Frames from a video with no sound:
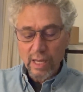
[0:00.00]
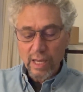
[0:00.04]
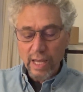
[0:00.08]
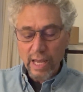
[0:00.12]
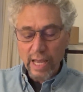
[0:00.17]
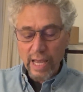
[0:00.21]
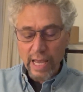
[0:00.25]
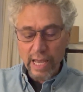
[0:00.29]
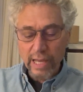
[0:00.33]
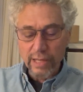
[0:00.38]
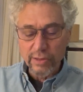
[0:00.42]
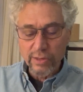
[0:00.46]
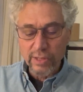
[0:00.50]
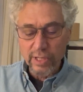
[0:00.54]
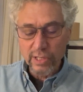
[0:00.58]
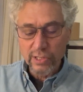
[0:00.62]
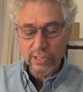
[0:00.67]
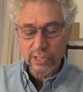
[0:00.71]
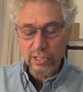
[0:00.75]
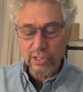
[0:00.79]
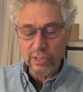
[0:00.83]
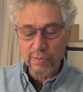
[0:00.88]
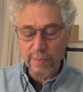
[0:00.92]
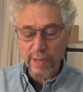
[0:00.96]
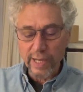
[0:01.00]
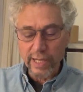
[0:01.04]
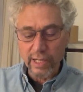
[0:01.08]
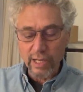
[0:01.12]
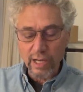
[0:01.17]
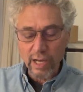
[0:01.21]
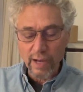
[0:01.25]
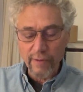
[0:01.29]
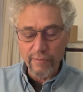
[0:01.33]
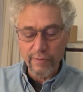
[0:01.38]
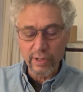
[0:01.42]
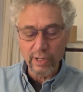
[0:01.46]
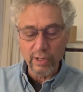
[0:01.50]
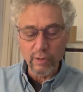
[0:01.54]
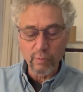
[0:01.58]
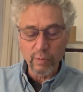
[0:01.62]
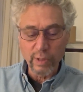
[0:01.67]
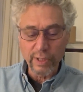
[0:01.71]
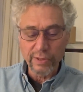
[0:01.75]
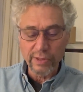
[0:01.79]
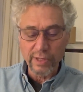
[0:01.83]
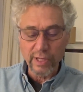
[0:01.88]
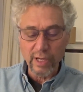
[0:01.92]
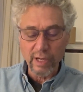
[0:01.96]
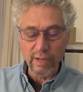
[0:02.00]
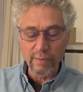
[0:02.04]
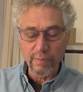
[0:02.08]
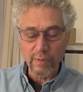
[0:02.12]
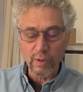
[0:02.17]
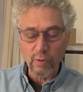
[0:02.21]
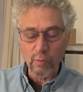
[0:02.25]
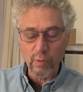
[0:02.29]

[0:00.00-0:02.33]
And this is my covenant with them